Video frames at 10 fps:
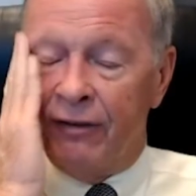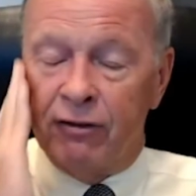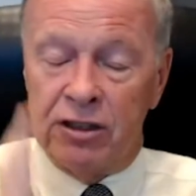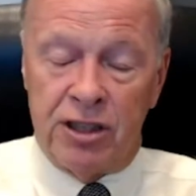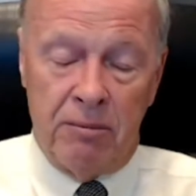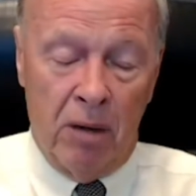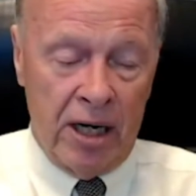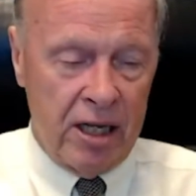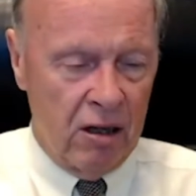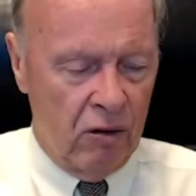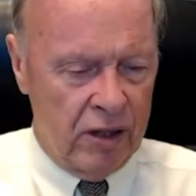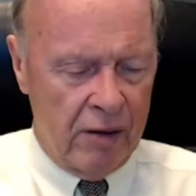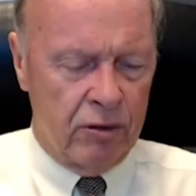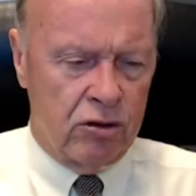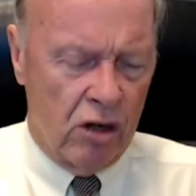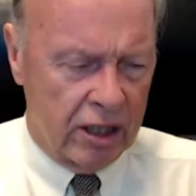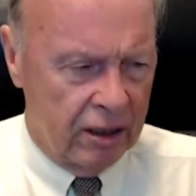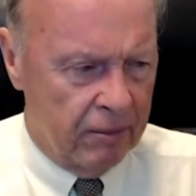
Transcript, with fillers: difference in money, though. They were talking